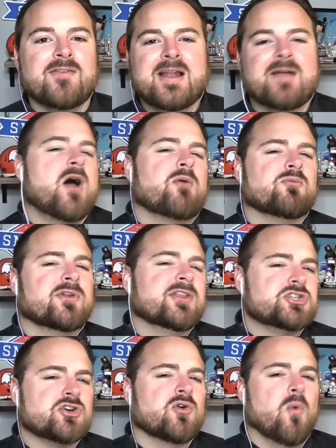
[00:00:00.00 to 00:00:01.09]
And I'm not really
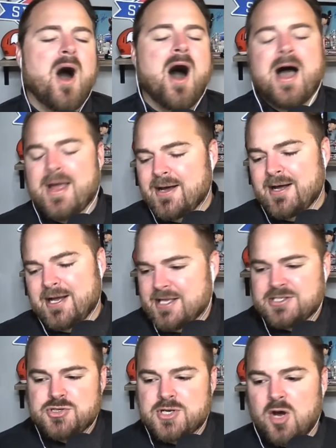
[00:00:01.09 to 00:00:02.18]
sure why. Uh, I
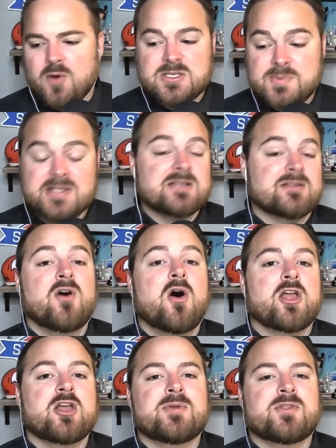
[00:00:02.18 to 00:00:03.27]
guess you can always speak to the
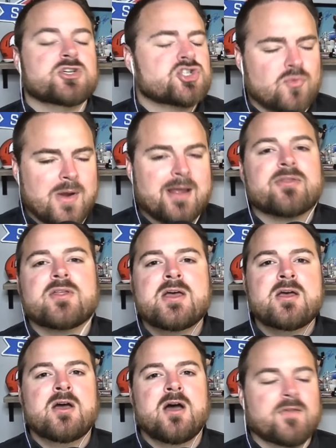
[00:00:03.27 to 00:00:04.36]
volume and the strength
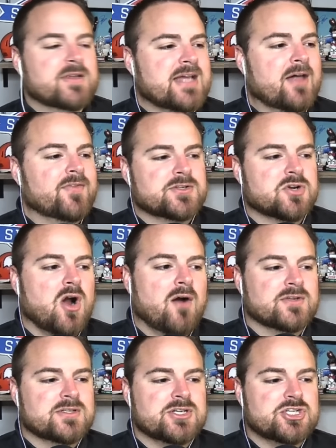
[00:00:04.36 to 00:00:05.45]
of the Southeastern
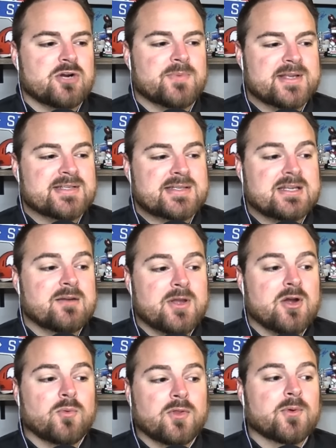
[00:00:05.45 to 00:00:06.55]
Conference this year because it's going to be a
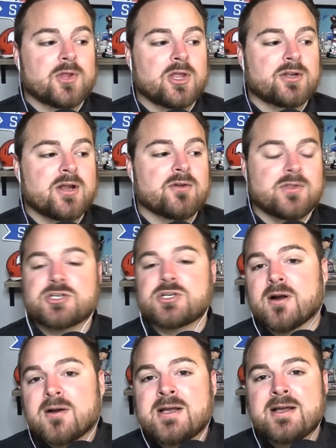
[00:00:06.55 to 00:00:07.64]
really, really good year this
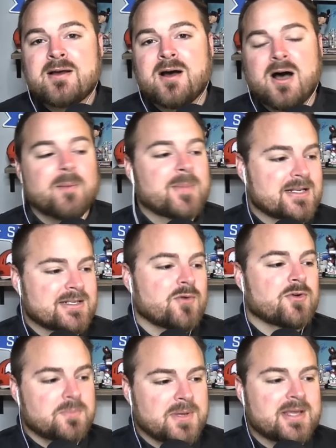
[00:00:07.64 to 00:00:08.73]
year. Um, it is going
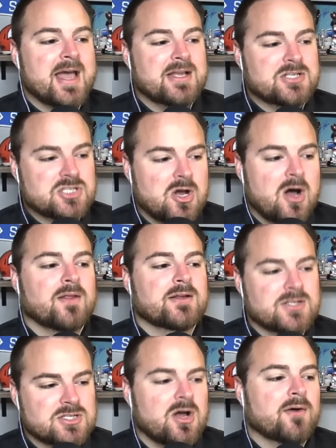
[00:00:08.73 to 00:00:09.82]
to be a solid,
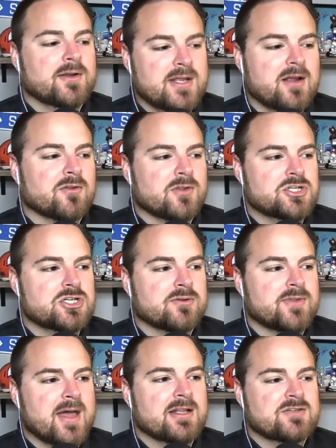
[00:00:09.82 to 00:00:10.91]
solid year this year.
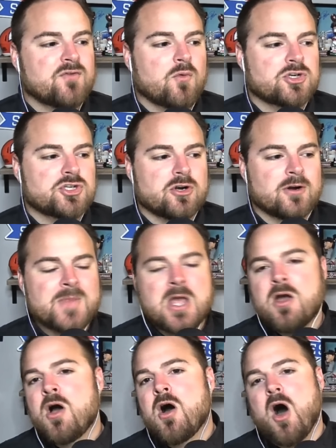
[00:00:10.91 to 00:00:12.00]
That is for sure.
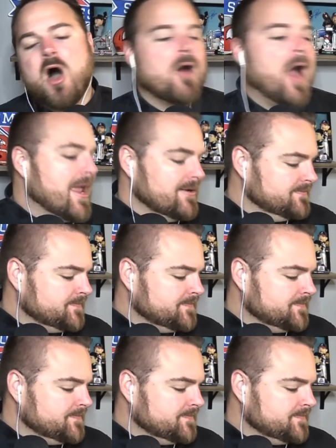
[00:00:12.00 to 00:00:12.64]
All right.